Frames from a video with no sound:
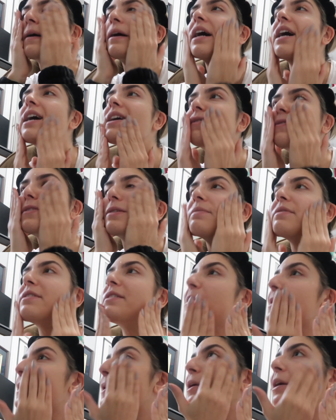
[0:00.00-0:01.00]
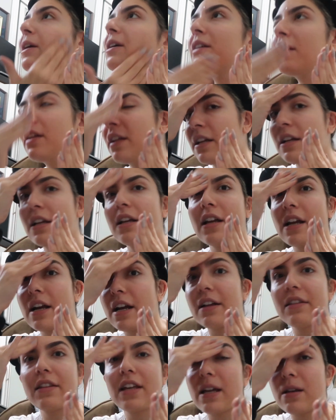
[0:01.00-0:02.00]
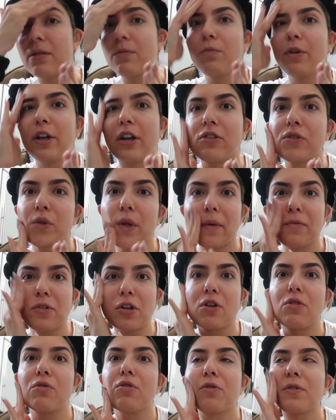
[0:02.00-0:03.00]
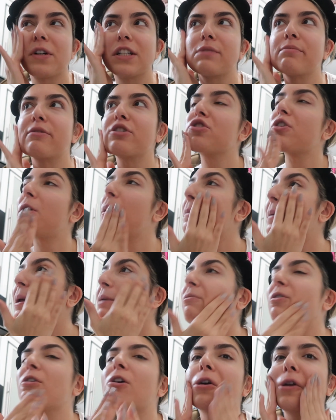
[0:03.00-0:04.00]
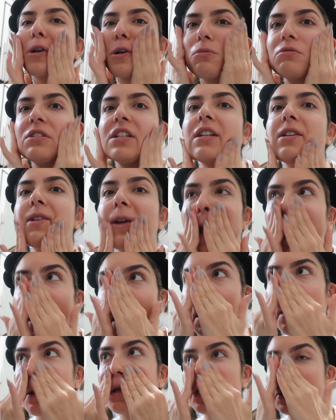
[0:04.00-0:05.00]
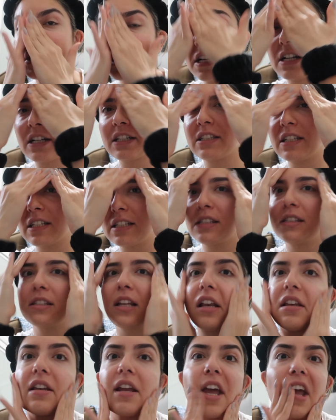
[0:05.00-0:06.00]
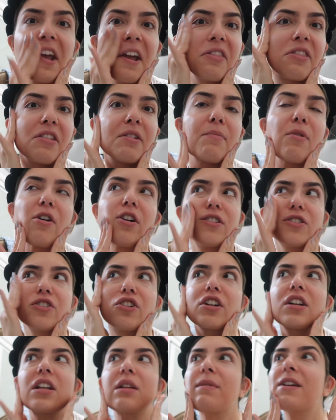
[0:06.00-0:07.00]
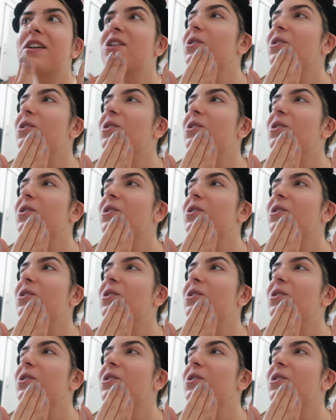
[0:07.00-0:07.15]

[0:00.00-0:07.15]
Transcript: have some dinner, and then we also have to go Christmas shopping. We're not going to go today just because it's Sunday and the malls are going to be